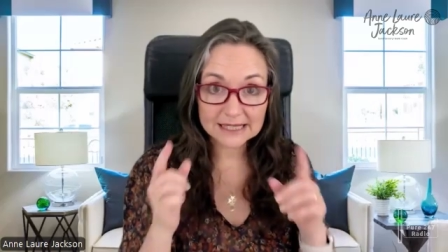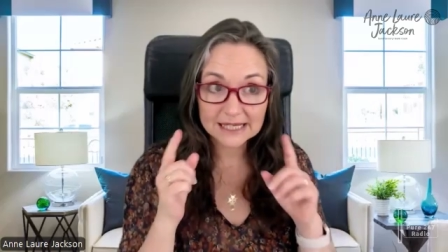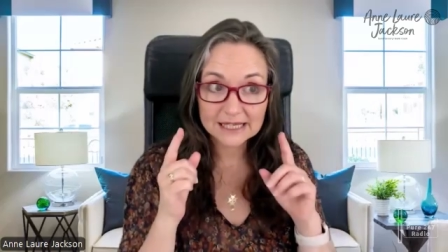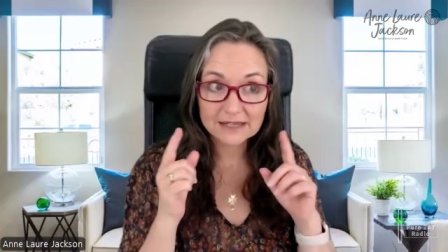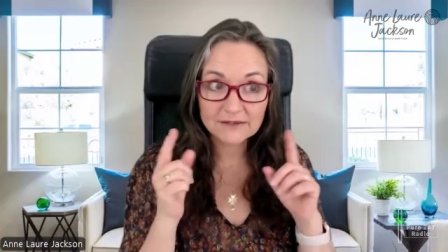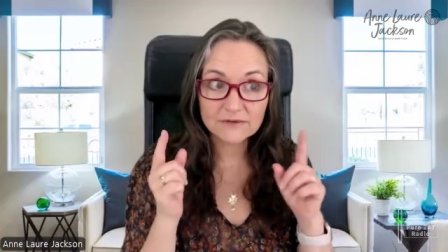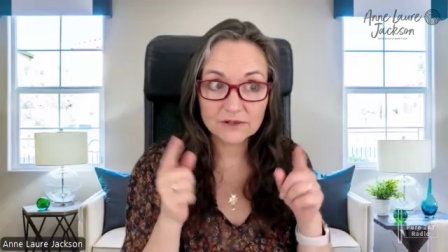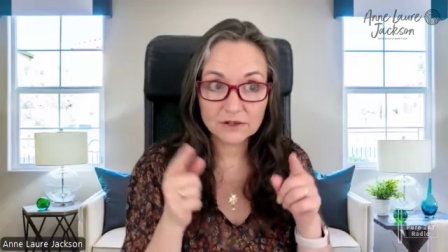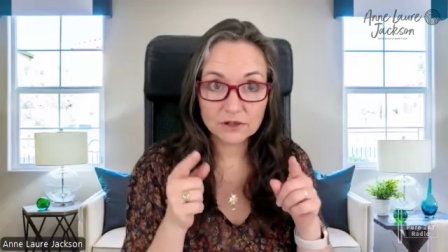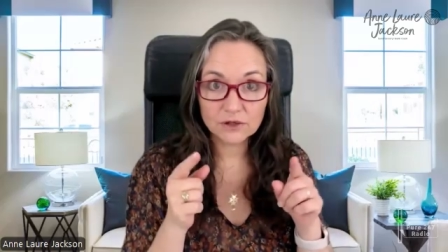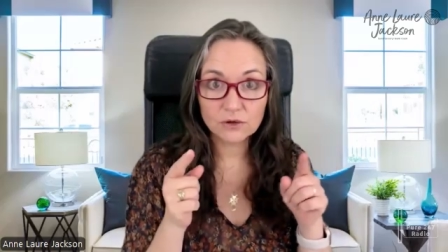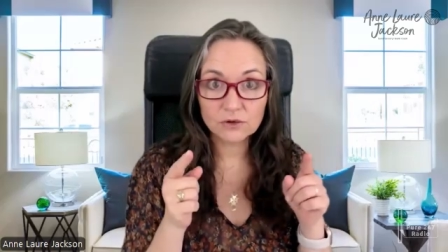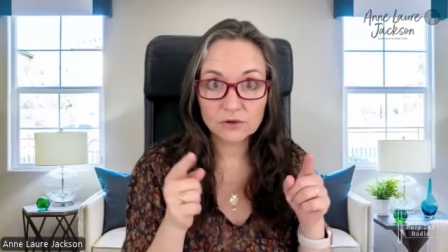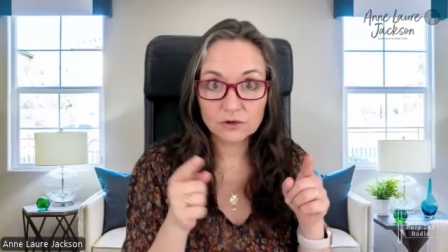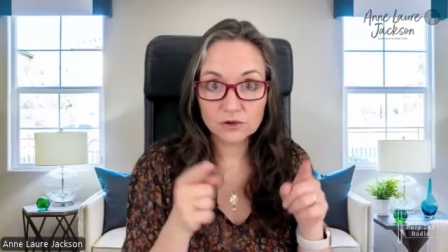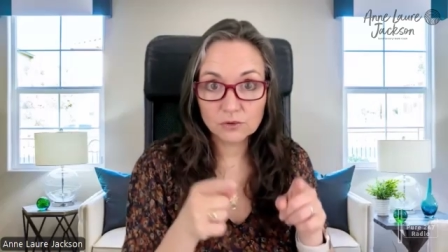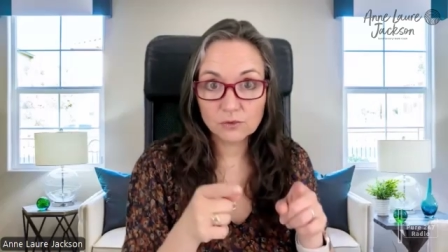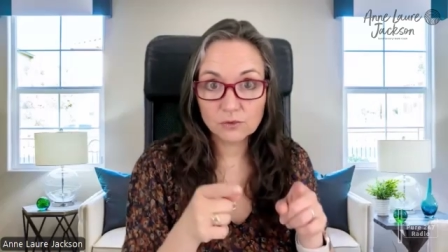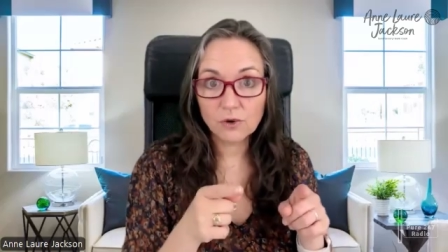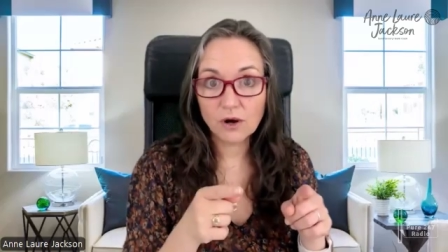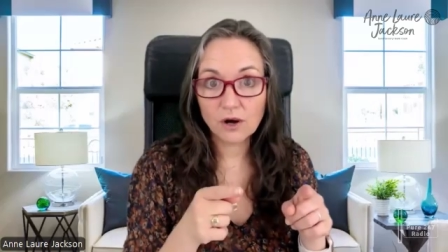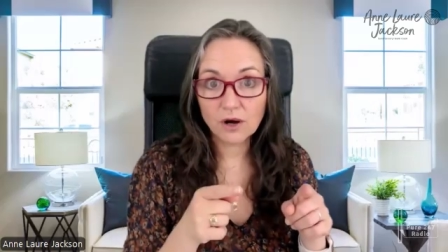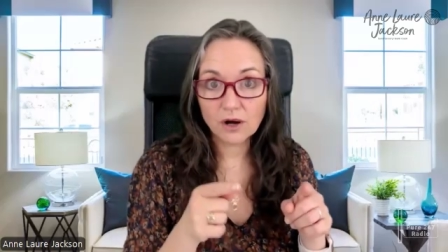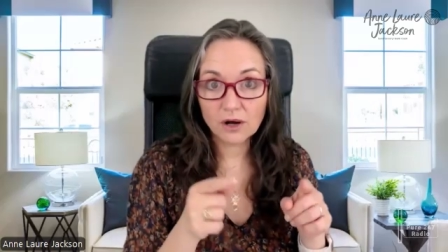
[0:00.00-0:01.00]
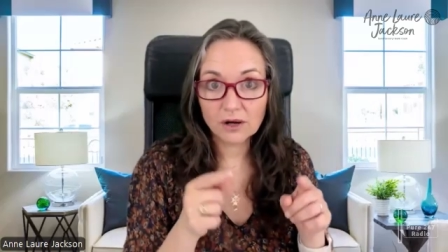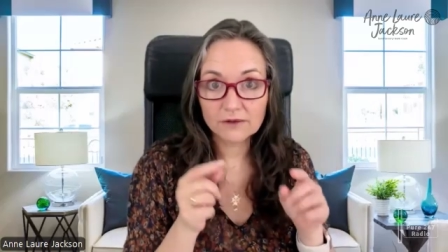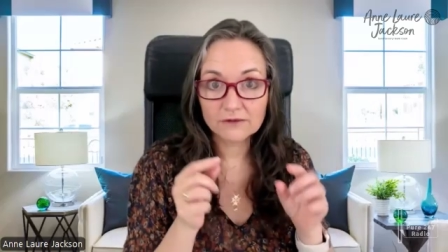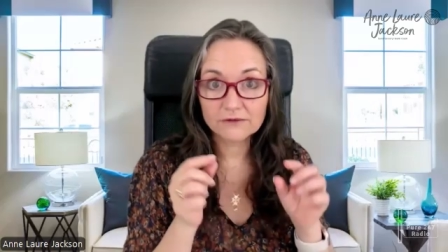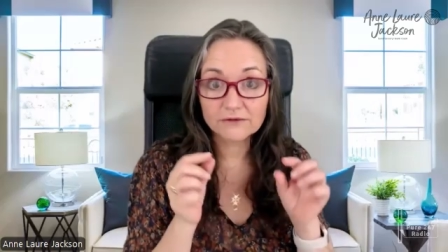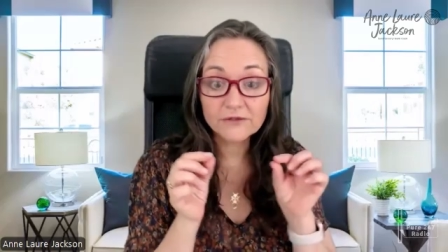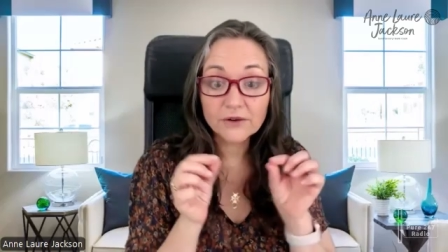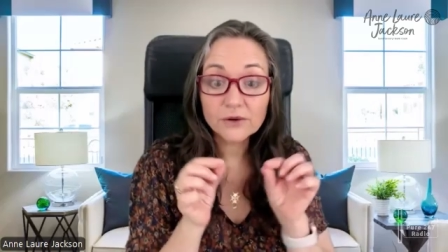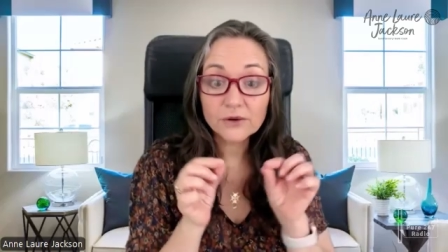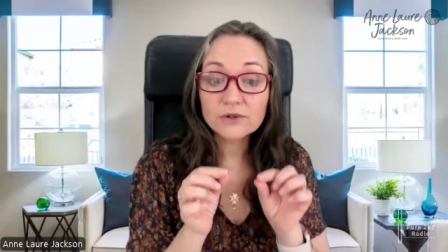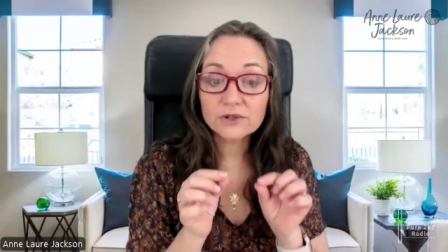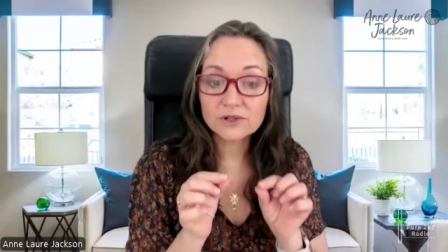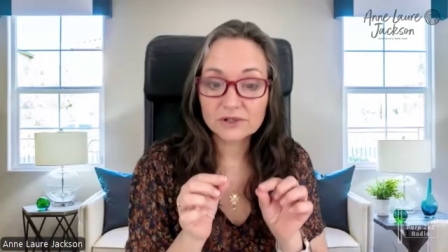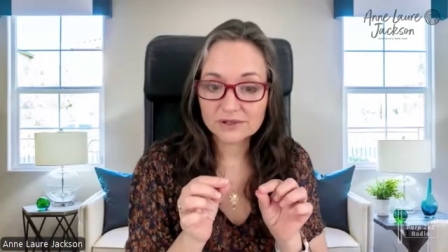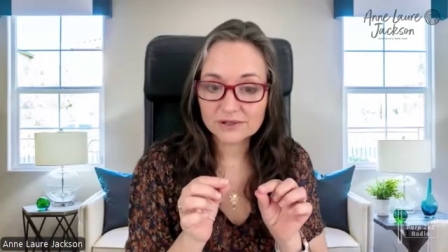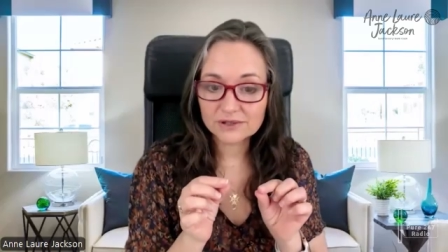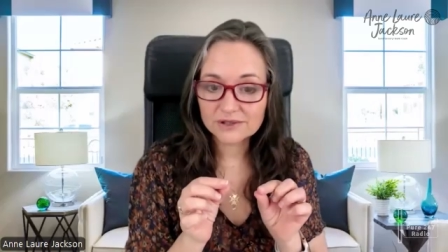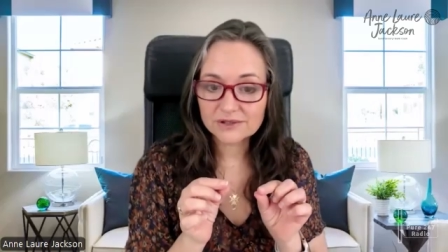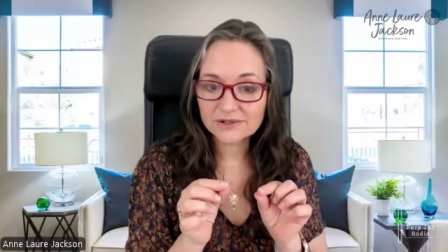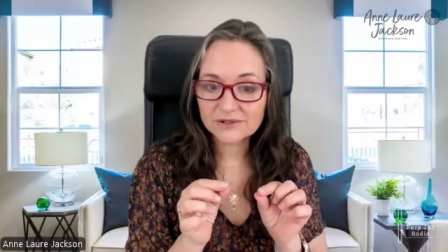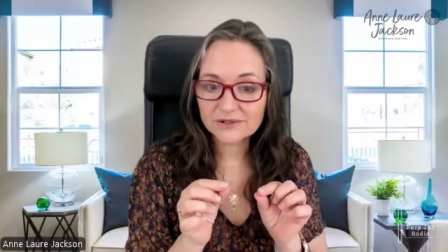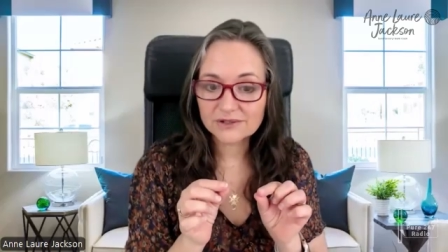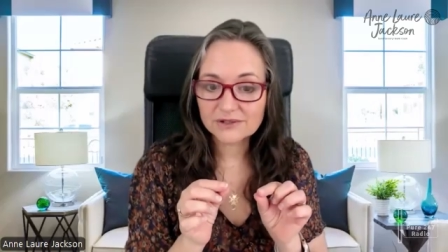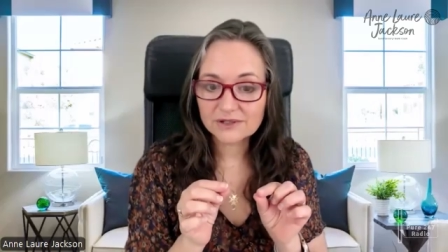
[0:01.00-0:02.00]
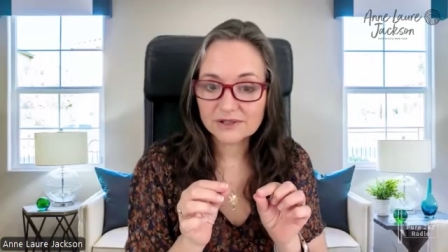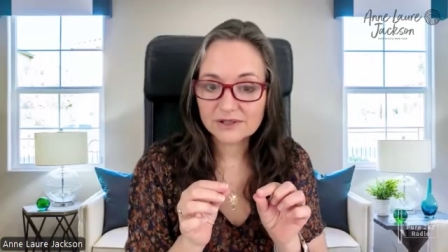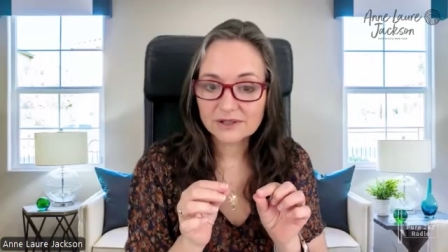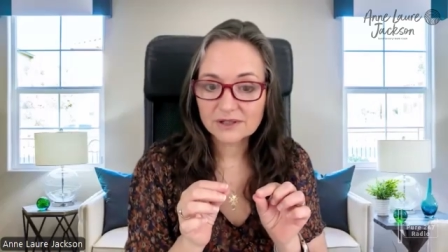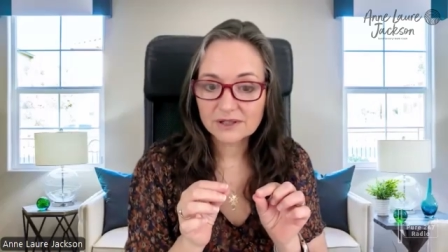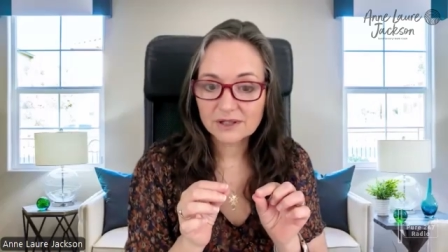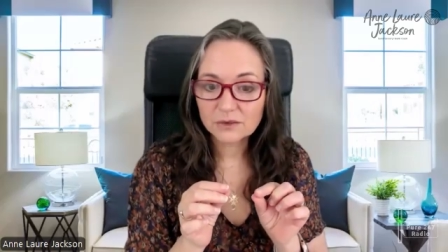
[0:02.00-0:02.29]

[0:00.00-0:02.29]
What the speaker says: even though you are focused